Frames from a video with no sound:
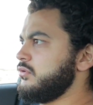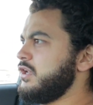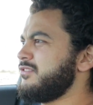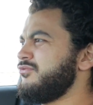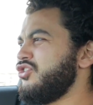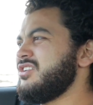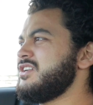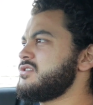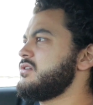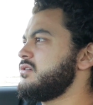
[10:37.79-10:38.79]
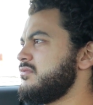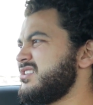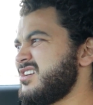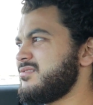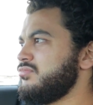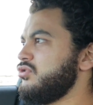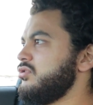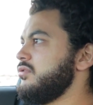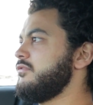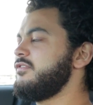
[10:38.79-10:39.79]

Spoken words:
like 1 liter turbo